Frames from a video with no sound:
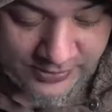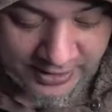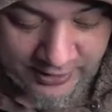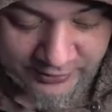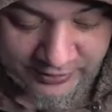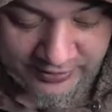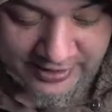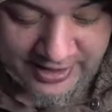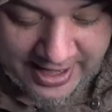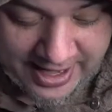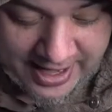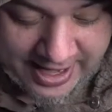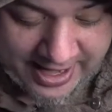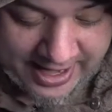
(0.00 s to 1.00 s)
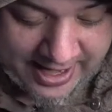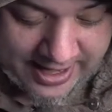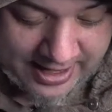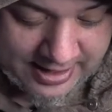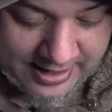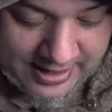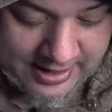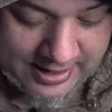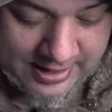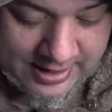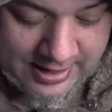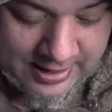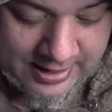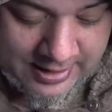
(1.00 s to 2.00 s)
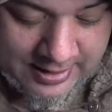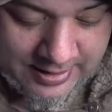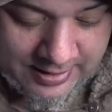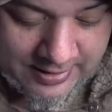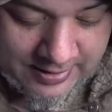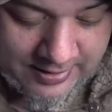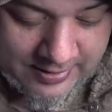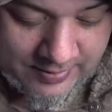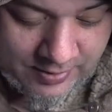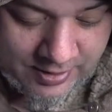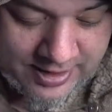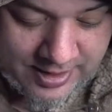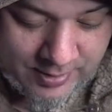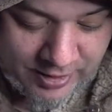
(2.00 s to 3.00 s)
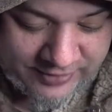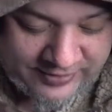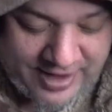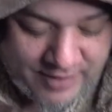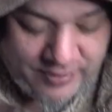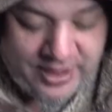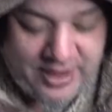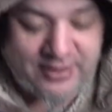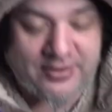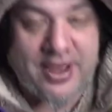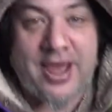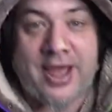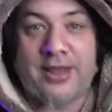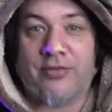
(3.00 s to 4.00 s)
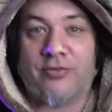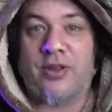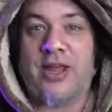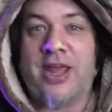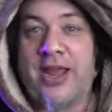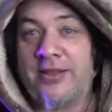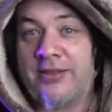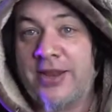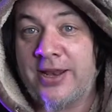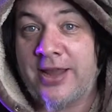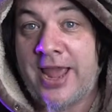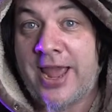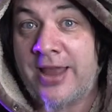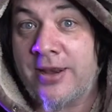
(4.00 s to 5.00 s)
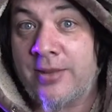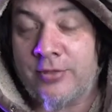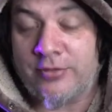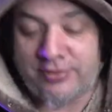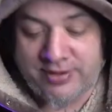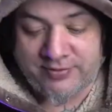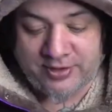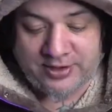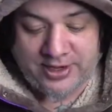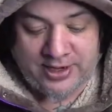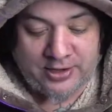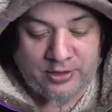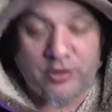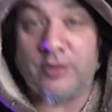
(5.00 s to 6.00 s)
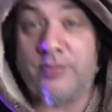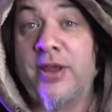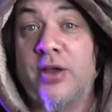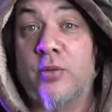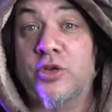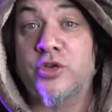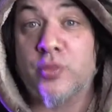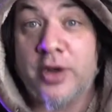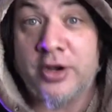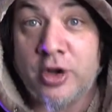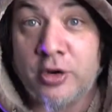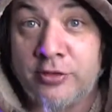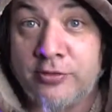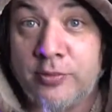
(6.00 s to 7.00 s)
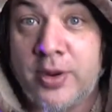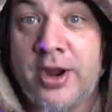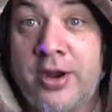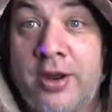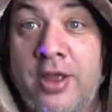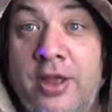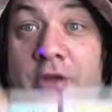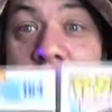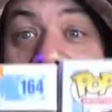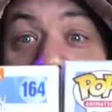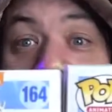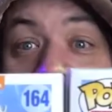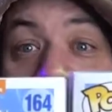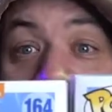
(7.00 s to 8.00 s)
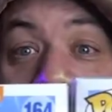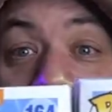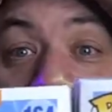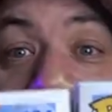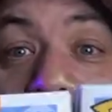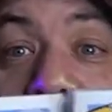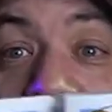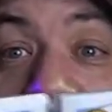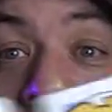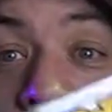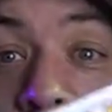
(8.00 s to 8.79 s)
Here's a tie. Well, it's not really a tie. It's really 18 and number 17. You can pick which one goes where. Ren and Stimpy, they're